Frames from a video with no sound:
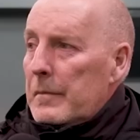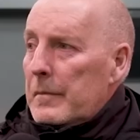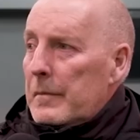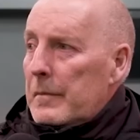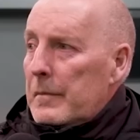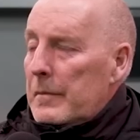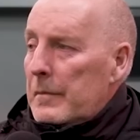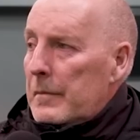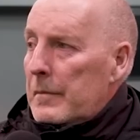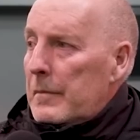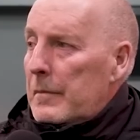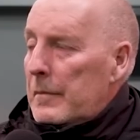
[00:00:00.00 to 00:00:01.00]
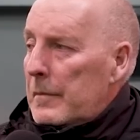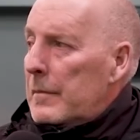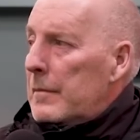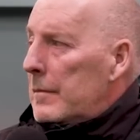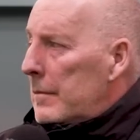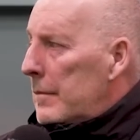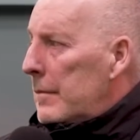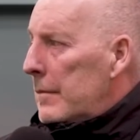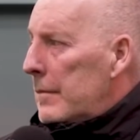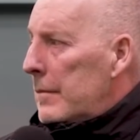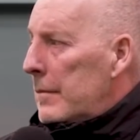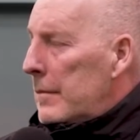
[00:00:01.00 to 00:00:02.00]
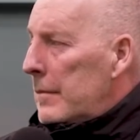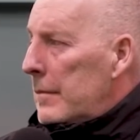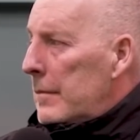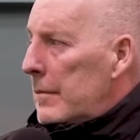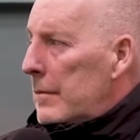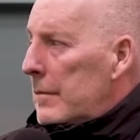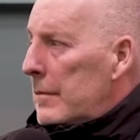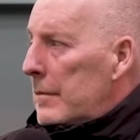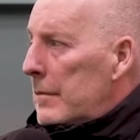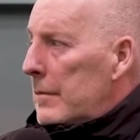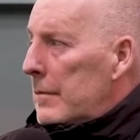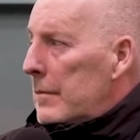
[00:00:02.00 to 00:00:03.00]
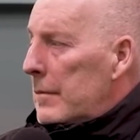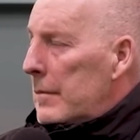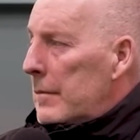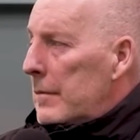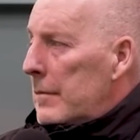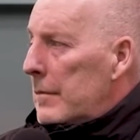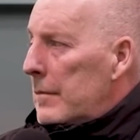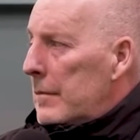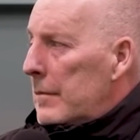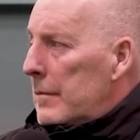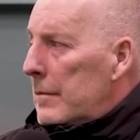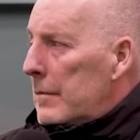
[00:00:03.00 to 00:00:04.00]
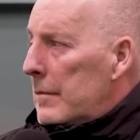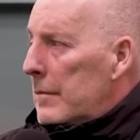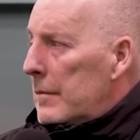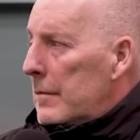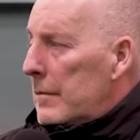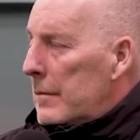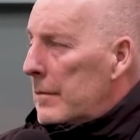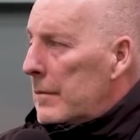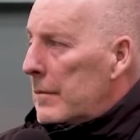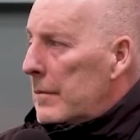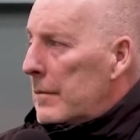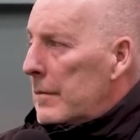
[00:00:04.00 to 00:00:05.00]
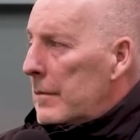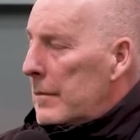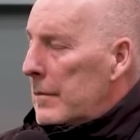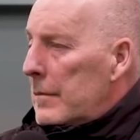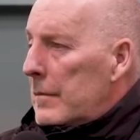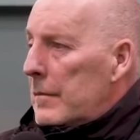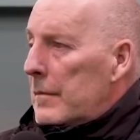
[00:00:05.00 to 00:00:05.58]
(silent)